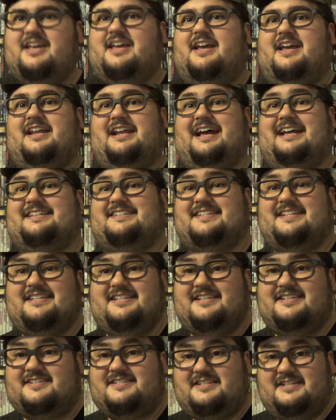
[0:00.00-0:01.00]
and I see
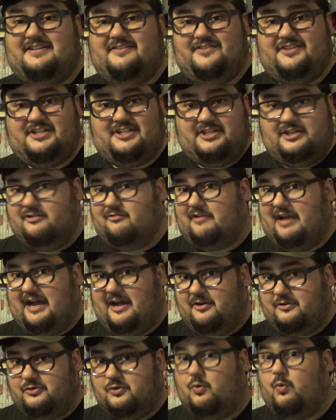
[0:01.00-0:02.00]
this DVD
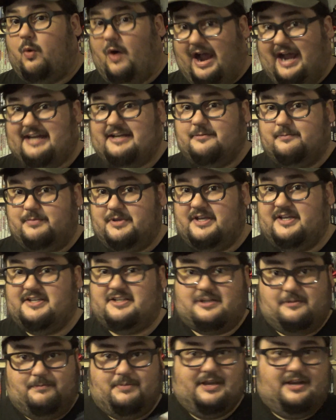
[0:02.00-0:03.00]
around quite a
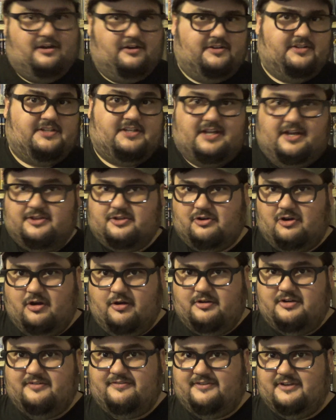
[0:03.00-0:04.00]
bit compared to the other
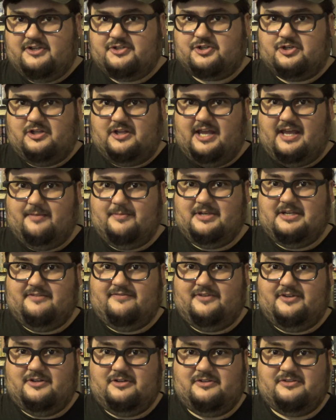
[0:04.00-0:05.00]
unofficial
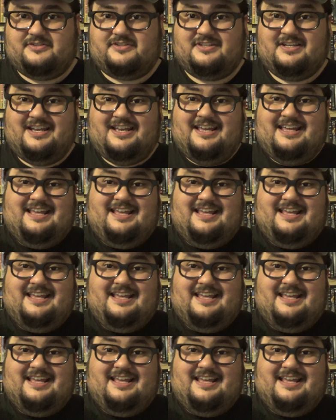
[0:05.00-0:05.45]
Amityvilles.